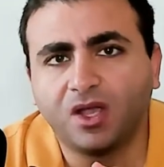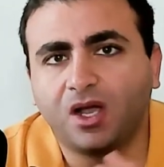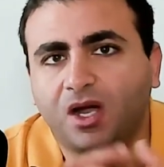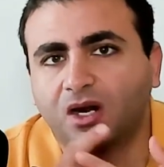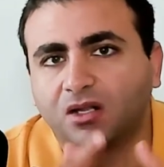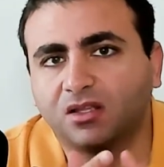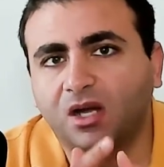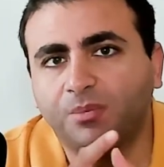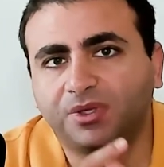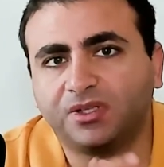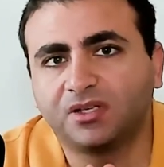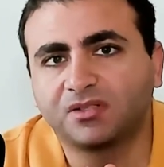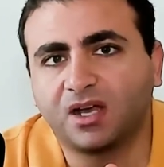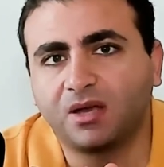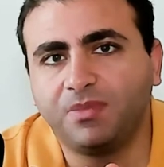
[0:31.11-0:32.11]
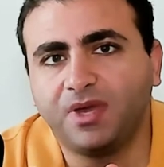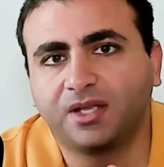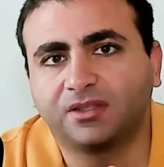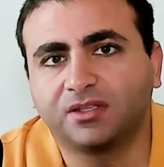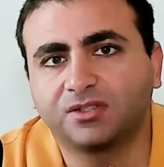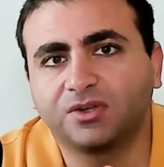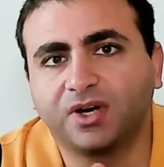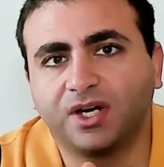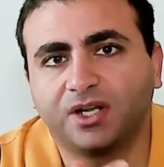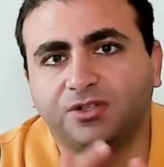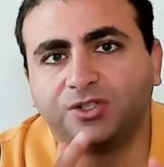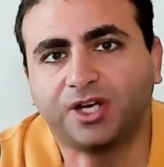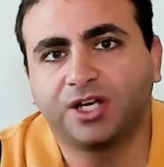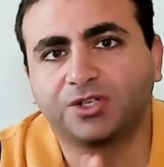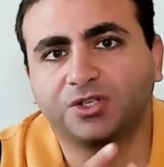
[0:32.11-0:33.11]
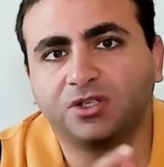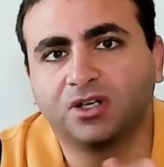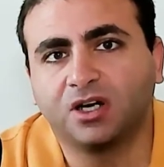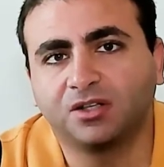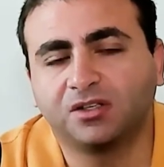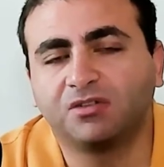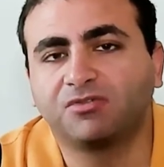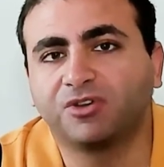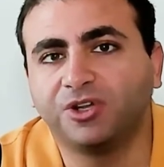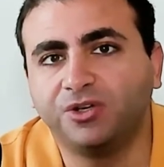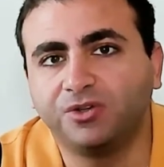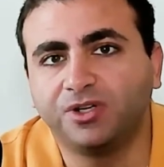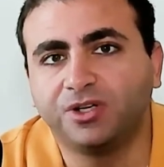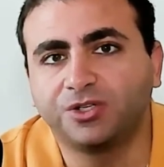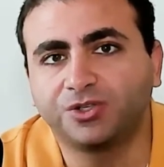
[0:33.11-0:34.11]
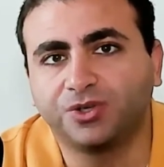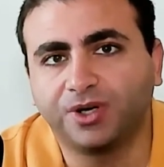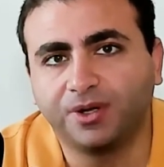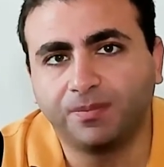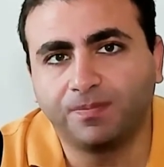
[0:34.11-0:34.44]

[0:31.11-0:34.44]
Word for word: And on top of this, I make this great educational content for you to enjoy.